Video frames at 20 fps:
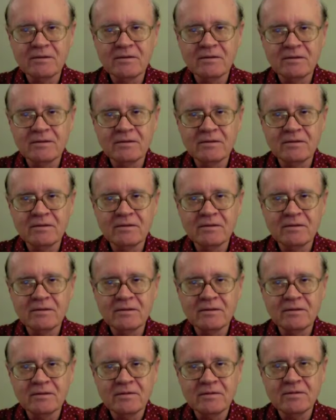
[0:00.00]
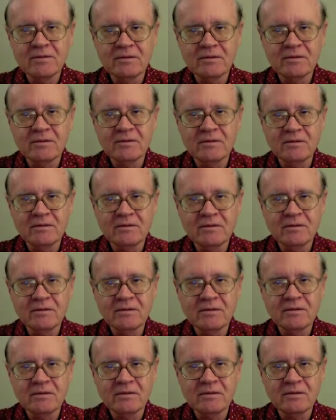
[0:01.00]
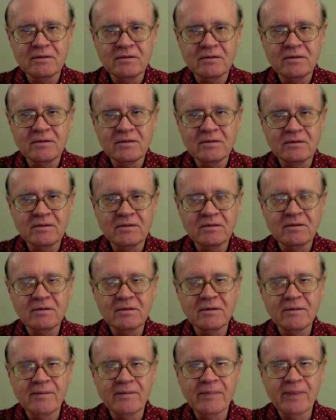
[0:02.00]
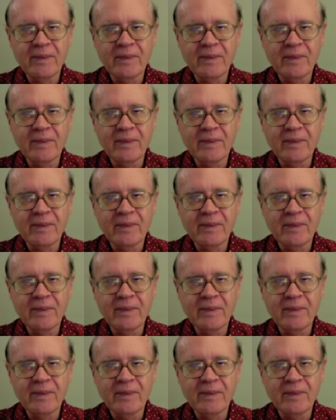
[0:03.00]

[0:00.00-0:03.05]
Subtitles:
Nobody speaks.